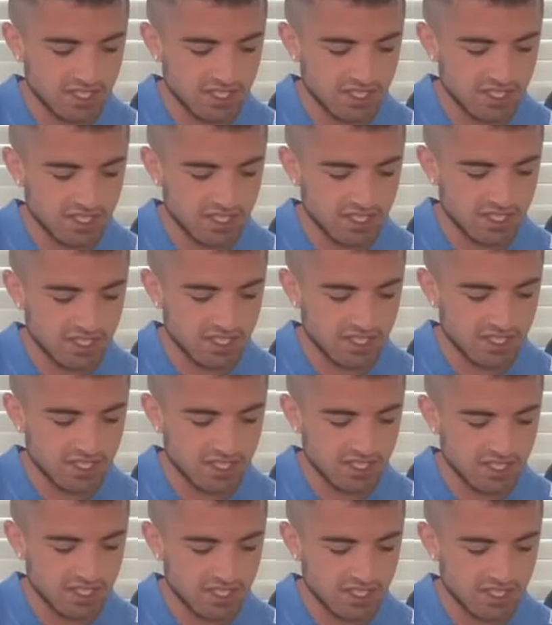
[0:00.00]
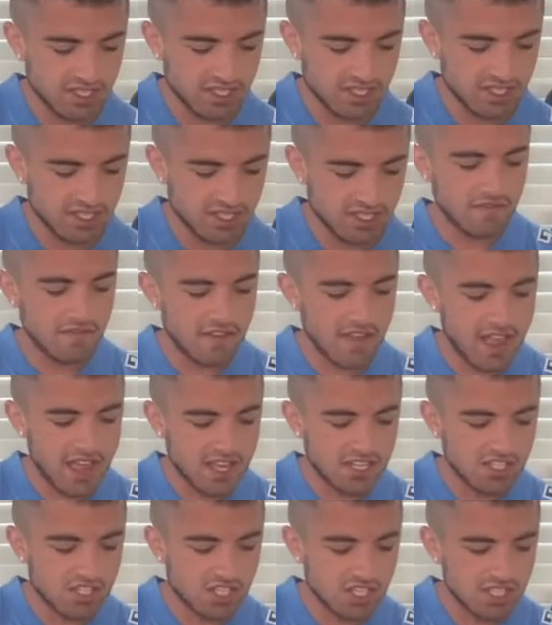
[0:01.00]
Shout out Tony
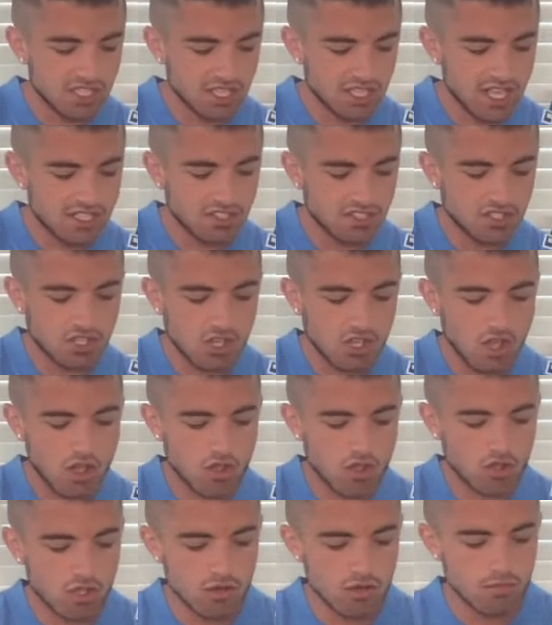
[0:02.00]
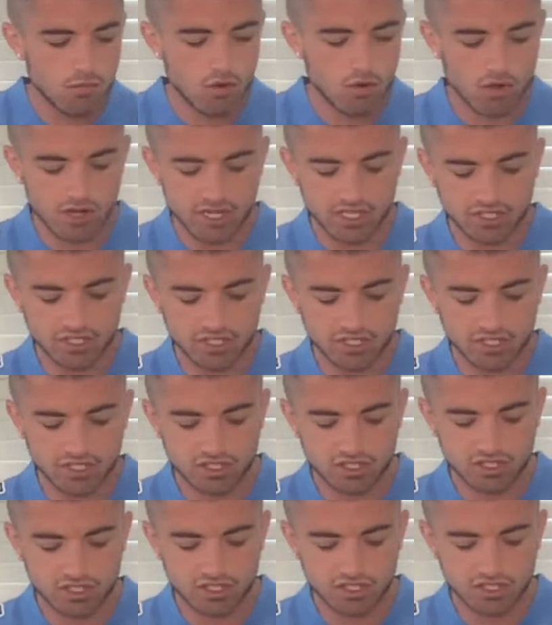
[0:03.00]
Fashion. Let's go. Good morning,
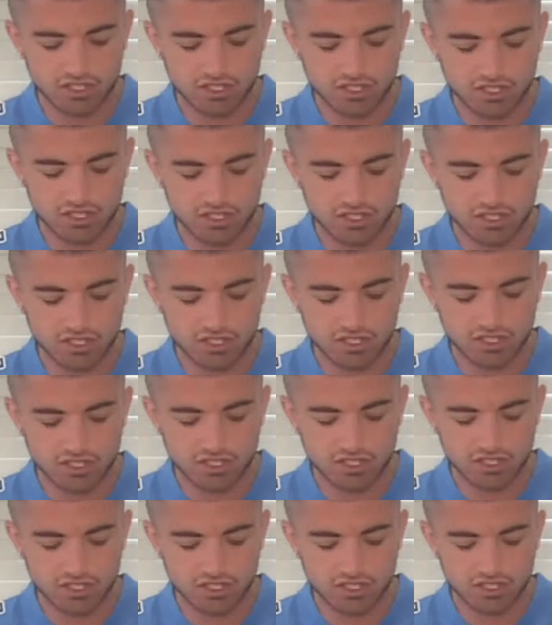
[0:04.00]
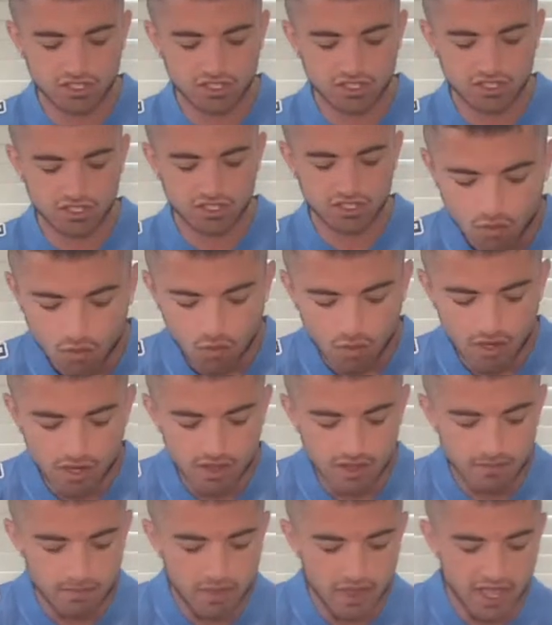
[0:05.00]
Tony Fashion. One of
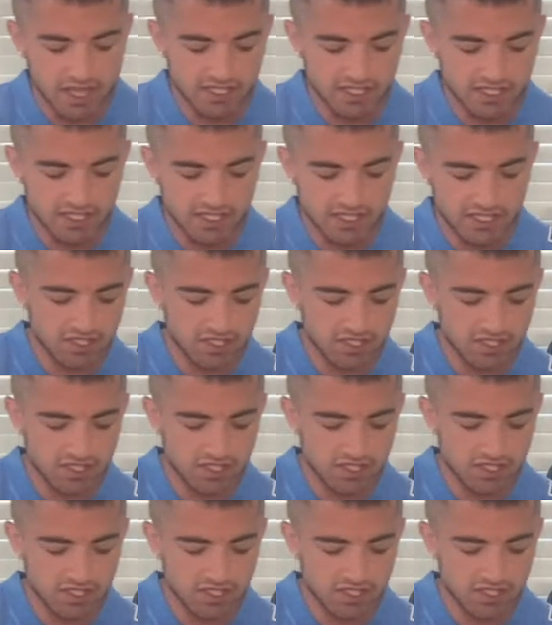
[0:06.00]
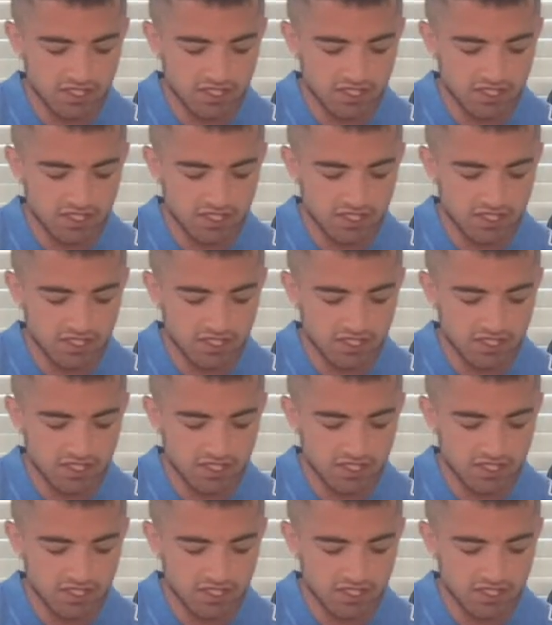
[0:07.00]
the best